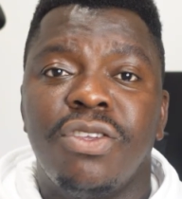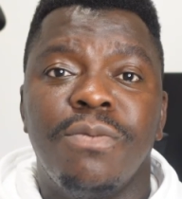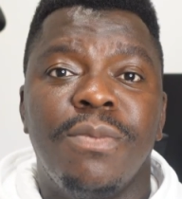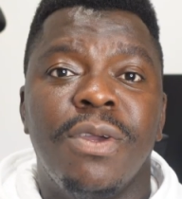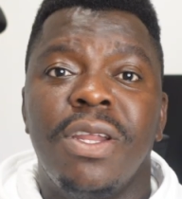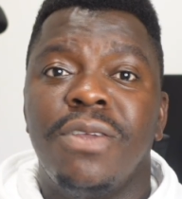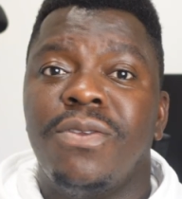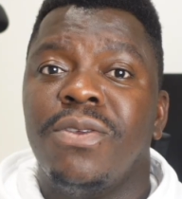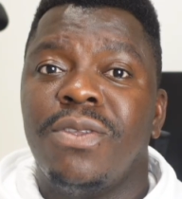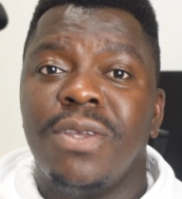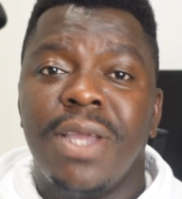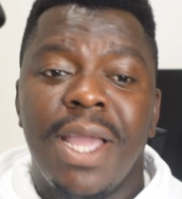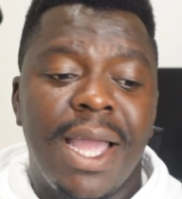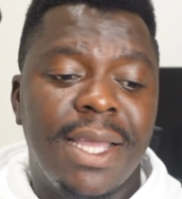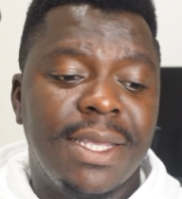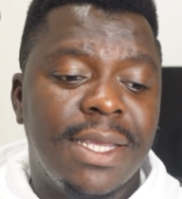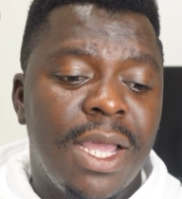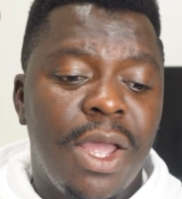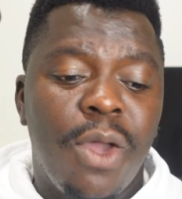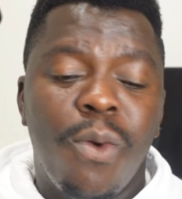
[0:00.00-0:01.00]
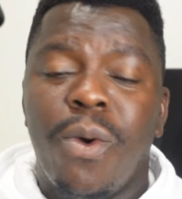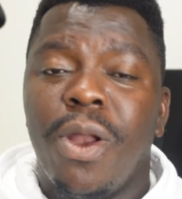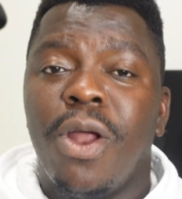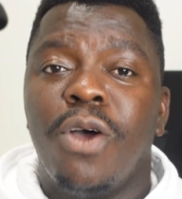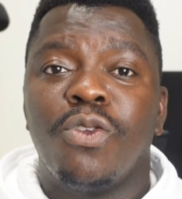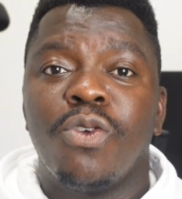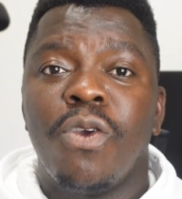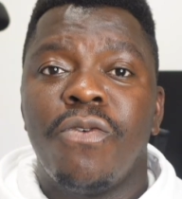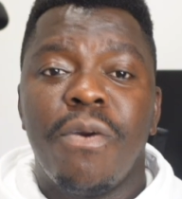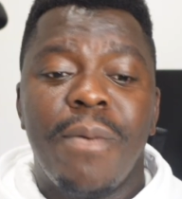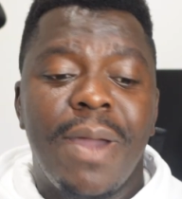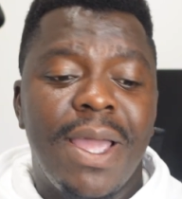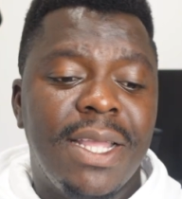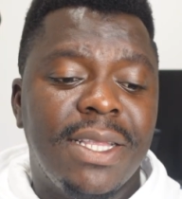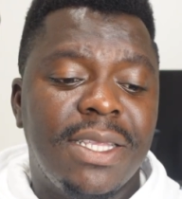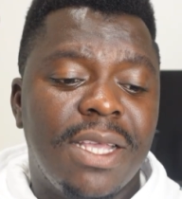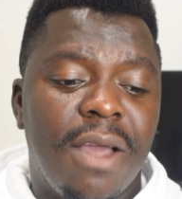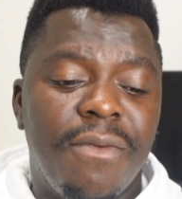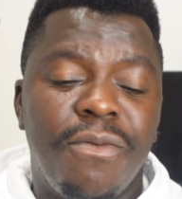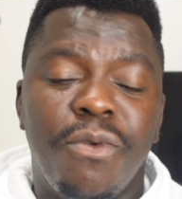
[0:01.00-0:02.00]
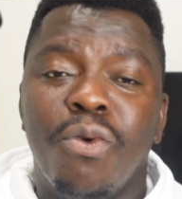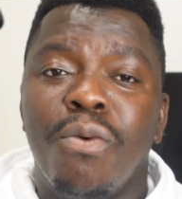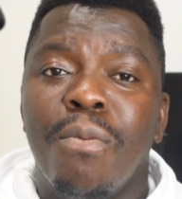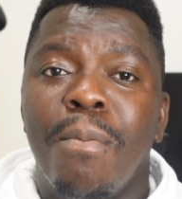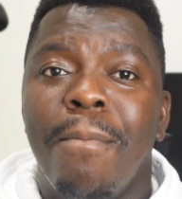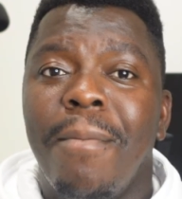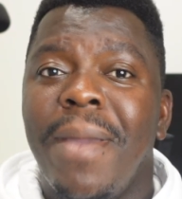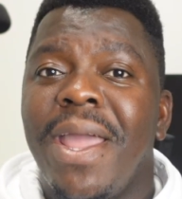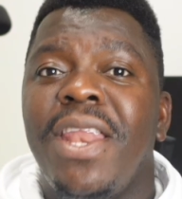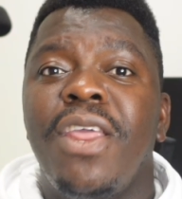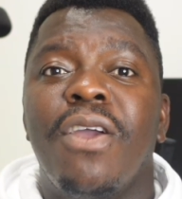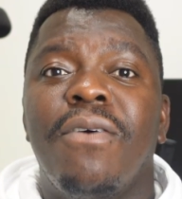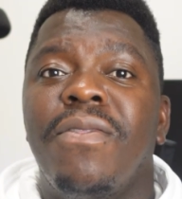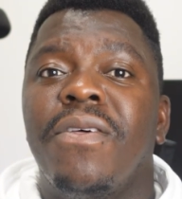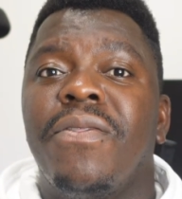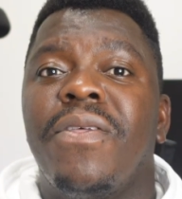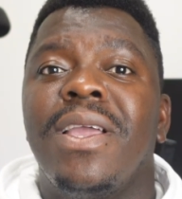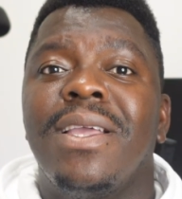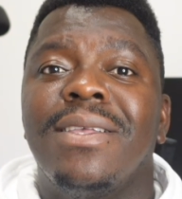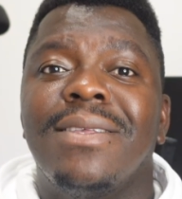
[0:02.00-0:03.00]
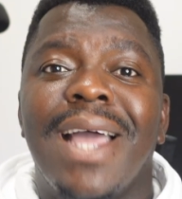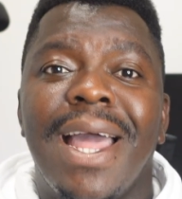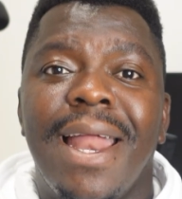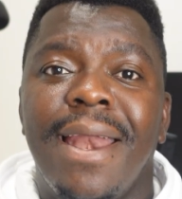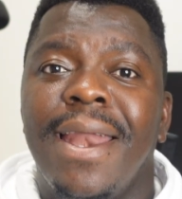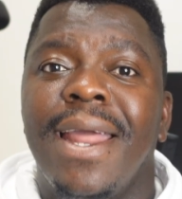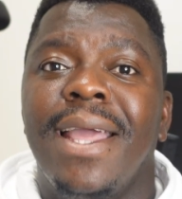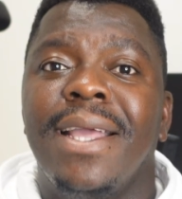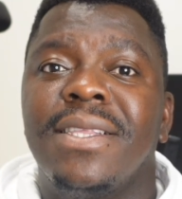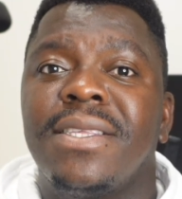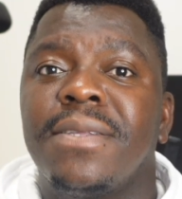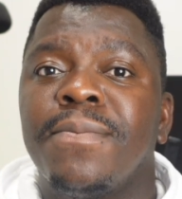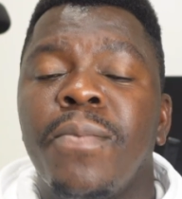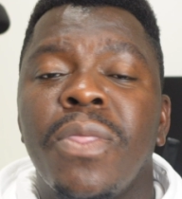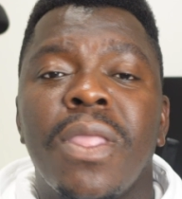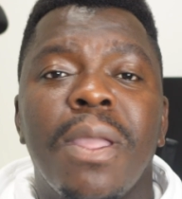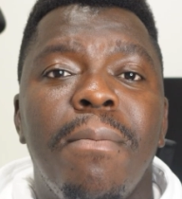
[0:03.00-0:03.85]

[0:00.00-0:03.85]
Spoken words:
To be honest with you guys, when I was going for my interview, many of the things I learned,